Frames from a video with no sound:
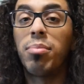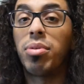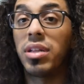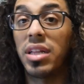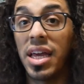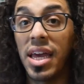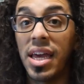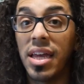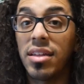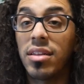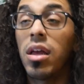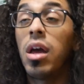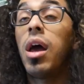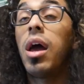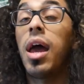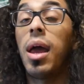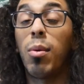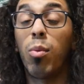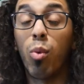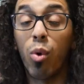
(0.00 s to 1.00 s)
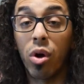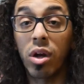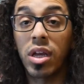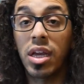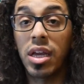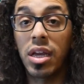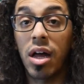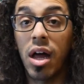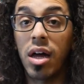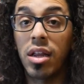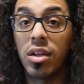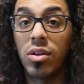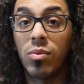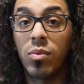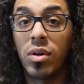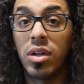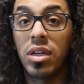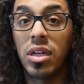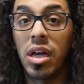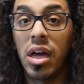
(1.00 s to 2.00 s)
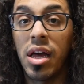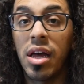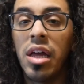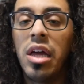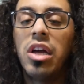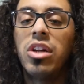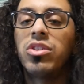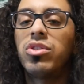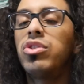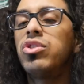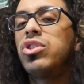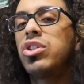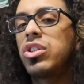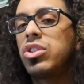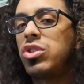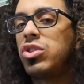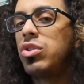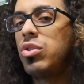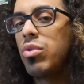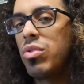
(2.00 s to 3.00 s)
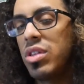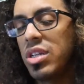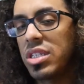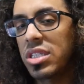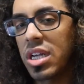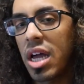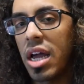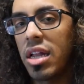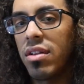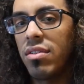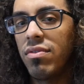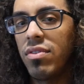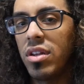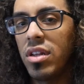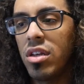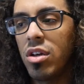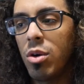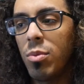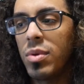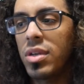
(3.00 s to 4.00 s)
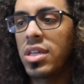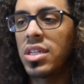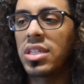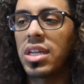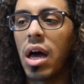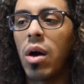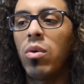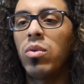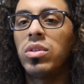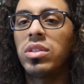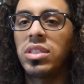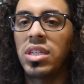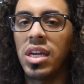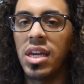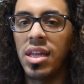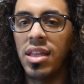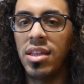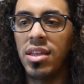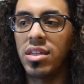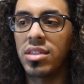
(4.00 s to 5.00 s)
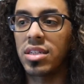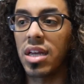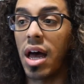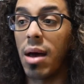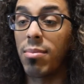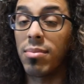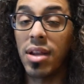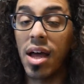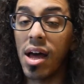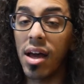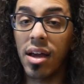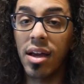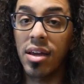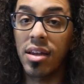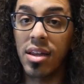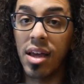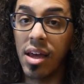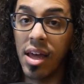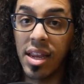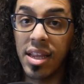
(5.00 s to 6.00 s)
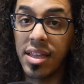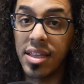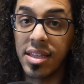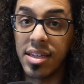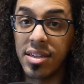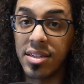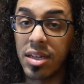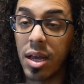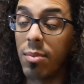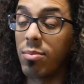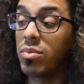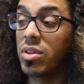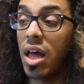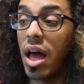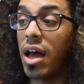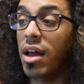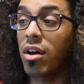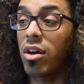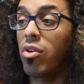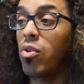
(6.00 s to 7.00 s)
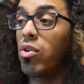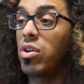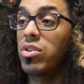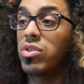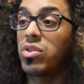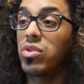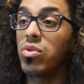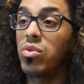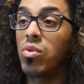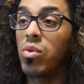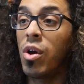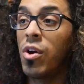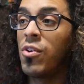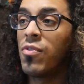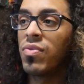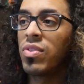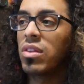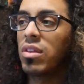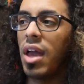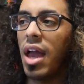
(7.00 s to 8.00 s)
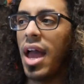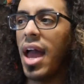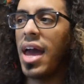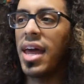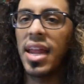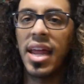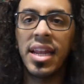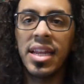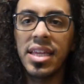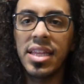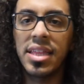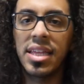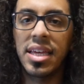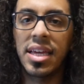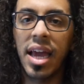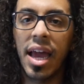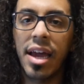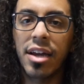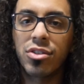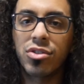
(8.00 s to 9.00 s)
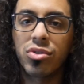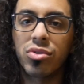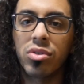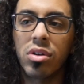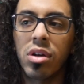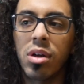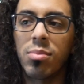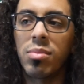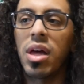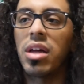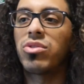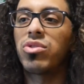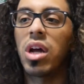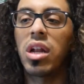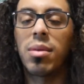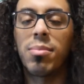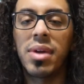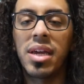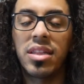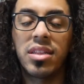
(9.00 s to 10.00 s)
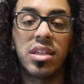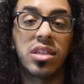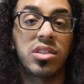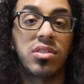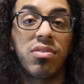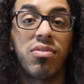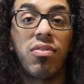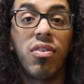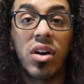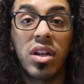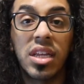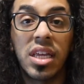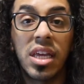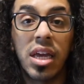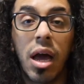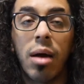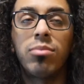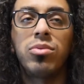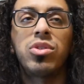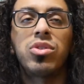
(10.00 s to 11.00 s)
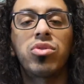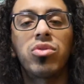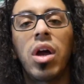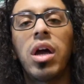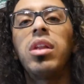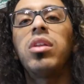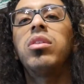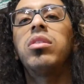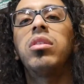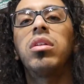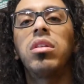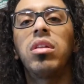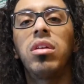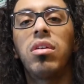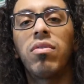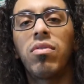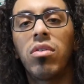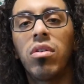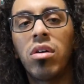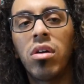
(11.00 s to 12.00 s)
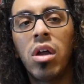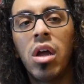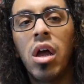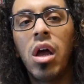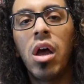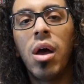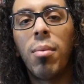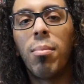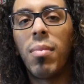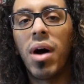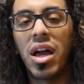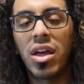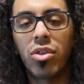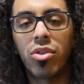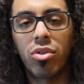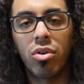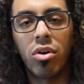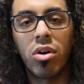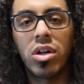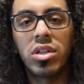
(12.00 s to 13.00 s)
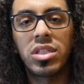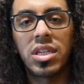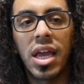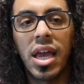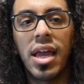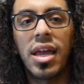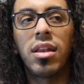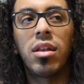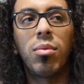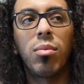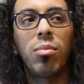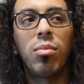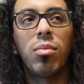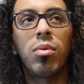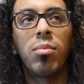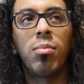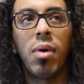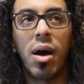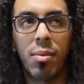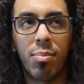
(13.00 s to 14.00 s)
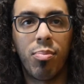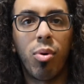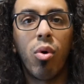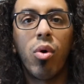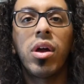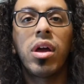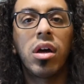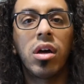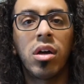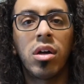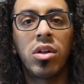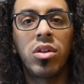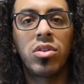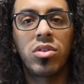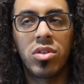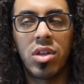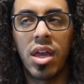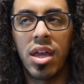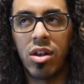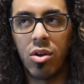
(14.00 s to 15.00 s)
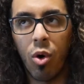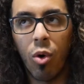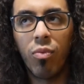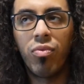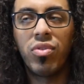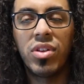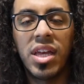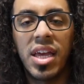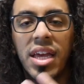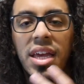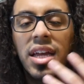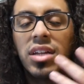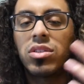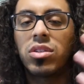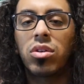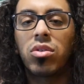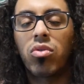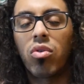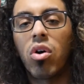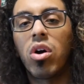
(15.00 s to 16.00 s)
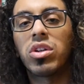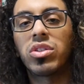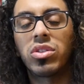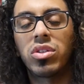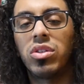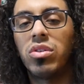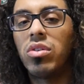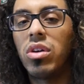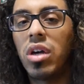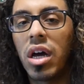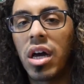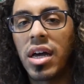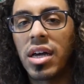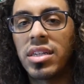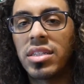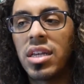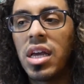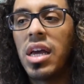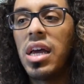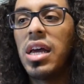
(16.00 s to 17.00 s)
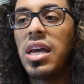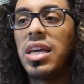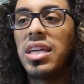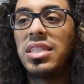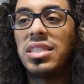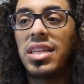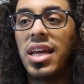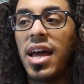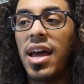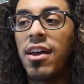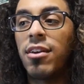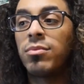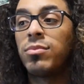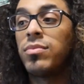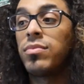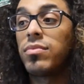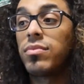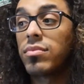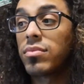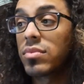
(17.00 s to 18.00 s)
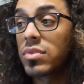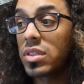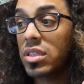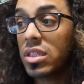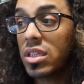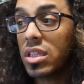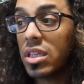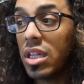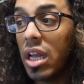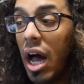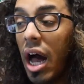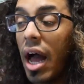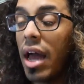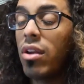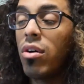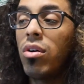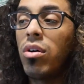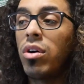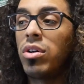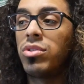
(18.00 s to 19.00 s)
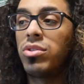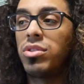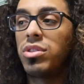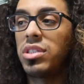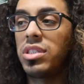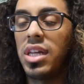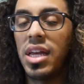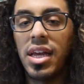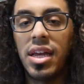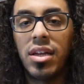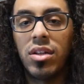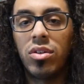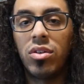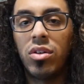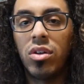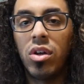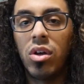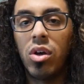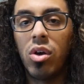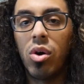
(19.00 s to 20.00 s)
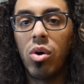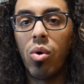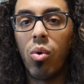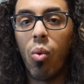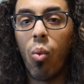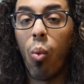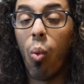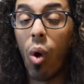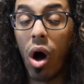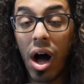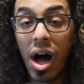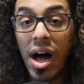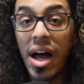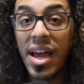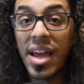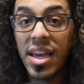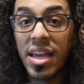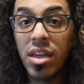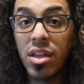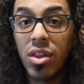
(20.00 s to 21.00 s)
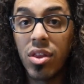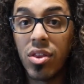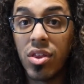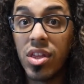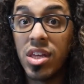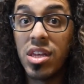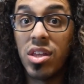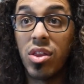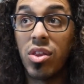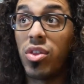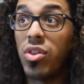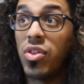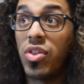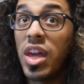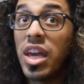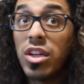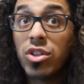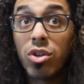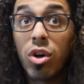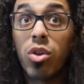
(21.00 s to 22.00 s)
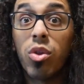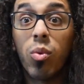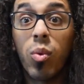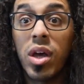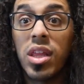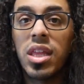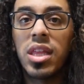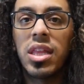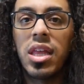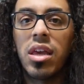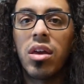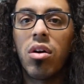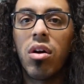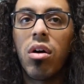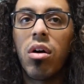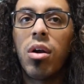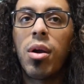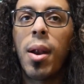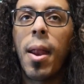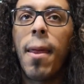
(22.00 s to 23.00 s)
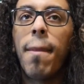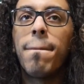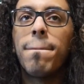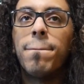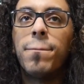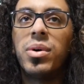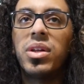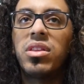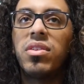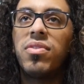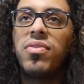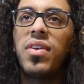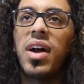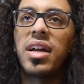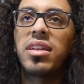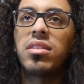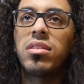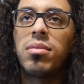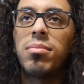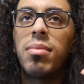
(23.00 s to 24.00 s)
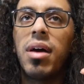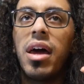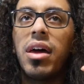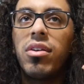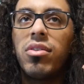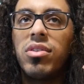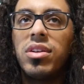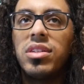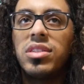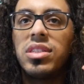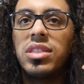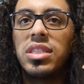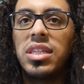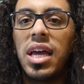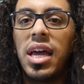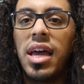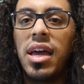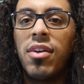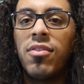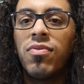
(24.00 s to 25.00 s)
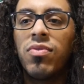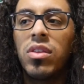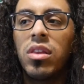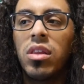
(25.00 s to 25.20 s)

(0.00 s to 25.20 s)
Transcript: planned, and working on, and whatnot, to just do this kind of video because I will tell you this I'm not gonna edit this, I'm not going to add anything extra, I'm not trying to make this funny, I'm just trying to deliver my thoughts and my point, and hopefully it gets across to you guys is that I don't understand why th things are the way that they are. But the fact of the matter is, is that